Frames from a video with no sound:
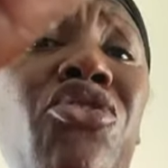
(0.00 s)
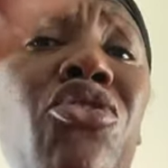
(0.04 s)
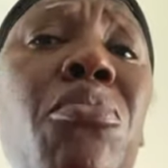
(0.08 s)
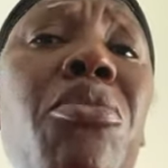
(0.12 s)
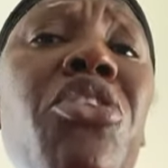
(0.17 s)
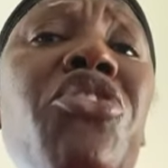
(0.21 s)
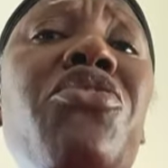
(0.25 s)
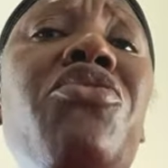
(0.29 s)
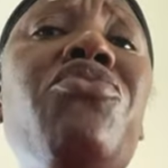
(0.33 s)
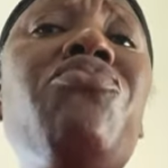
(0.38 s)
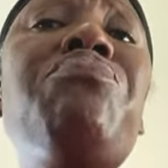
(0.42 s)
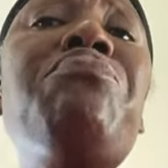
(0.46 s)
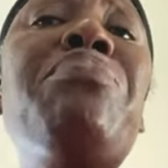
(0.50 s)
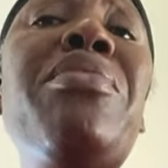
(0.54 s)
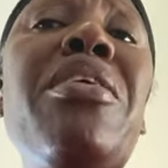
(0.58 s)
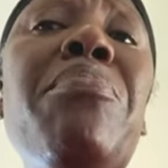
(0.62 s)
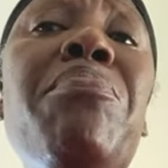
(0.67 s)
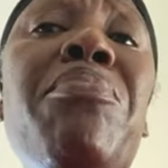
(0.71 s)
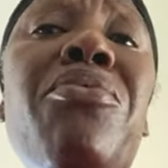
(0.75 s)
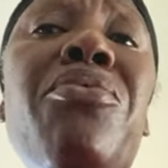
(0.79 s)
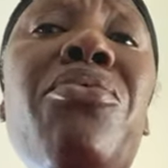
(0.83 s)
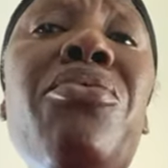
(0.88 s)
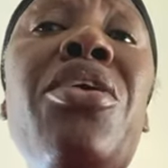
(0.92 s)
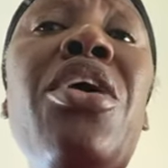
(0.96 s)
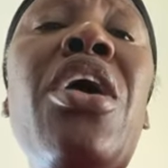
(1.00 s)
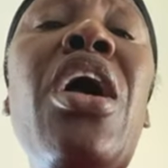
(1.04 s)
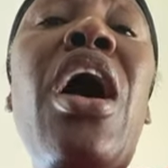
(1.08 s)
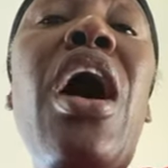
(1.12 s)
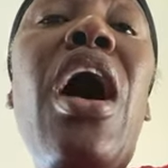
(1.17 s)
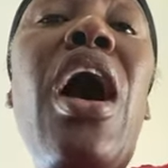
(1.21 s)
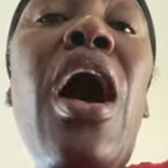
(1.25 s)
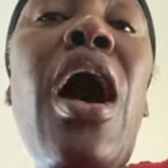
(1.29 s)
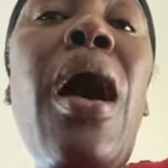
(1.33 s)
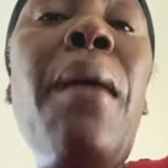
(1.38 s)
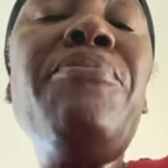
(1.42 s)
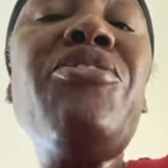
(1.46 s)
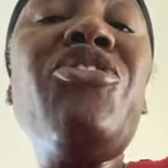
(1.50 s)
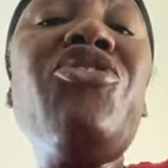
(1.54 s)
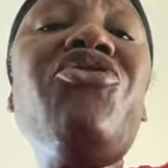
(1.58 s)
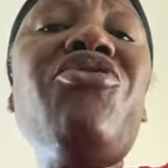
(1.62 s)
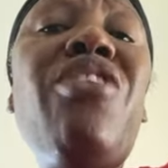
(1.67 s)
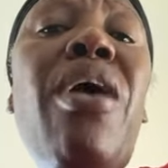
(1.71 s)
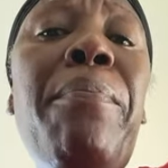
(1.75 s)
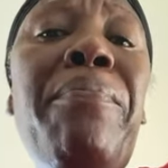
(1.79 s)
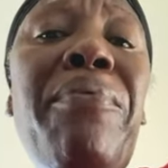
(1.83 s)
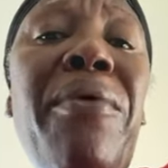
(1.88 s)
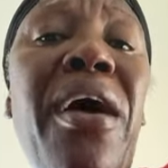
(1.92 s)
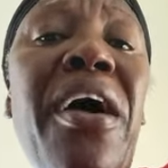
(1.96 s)
Look how much people
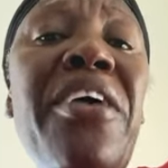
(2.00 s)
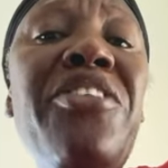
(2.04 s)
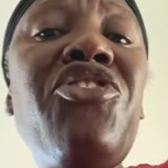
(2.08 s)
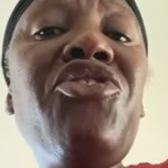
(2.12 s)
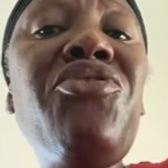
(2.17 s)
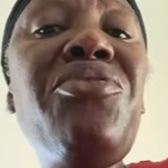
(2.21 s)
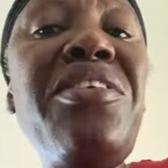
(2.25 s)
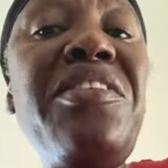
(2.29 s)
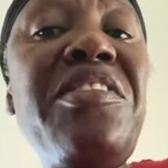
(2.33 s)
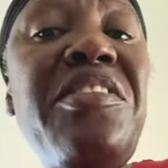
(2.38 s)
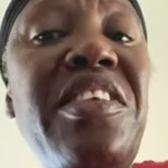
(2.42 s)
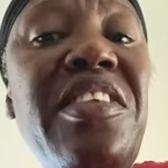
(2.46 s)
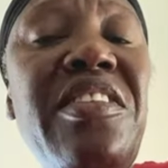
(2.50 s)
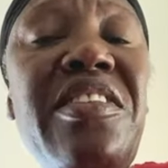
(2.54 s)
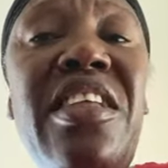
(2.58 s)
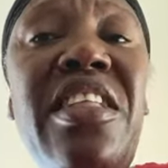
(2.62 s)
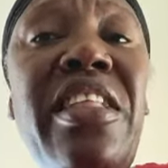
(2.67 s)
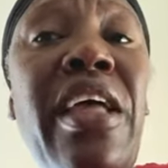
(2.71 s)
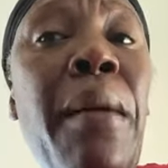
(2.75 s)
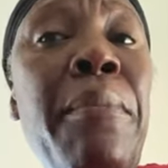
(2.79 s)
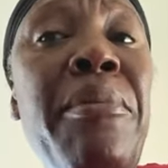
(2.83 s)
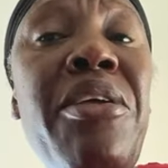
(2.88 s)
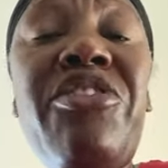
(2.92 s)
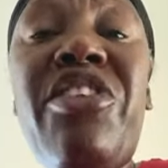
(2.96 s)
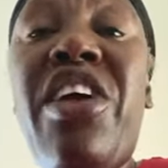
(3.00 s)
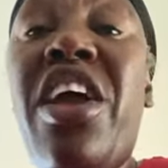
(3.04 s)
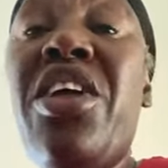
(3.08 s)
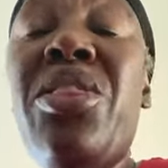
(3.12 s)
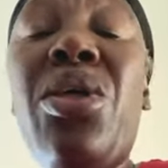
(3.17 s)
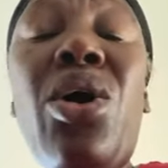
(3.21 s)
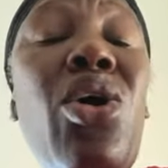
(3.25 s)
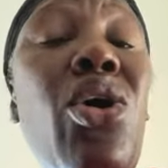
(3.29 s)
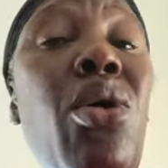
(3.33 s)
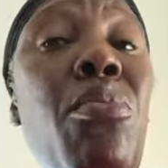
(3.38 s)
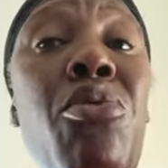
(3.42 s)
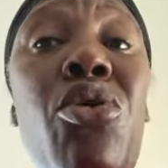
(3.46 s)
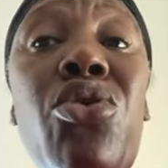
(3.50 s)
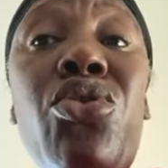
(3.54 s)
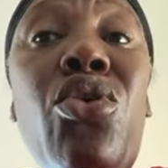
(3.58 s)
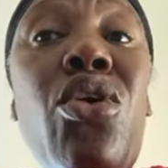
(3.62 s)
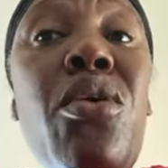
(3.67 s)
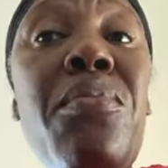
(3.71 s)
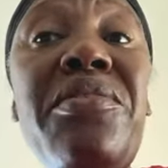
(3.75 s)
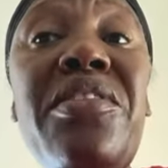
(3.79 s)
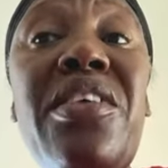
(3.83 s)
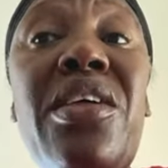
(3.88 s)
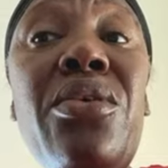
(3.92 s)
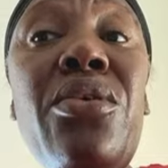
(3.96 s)
strap on 360 damage. I ain't come out,
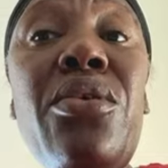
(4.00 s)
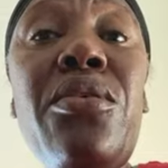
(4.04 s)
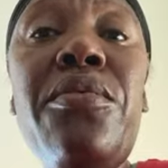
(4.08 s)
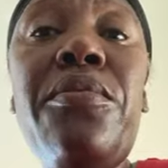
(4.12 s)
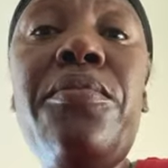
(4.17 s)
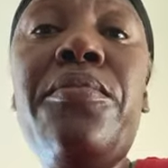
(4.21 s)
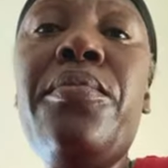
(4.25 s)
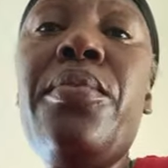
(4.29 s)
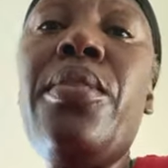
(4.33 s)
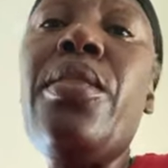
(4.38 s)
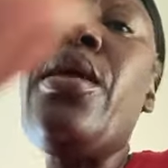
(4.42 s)
come say nothing.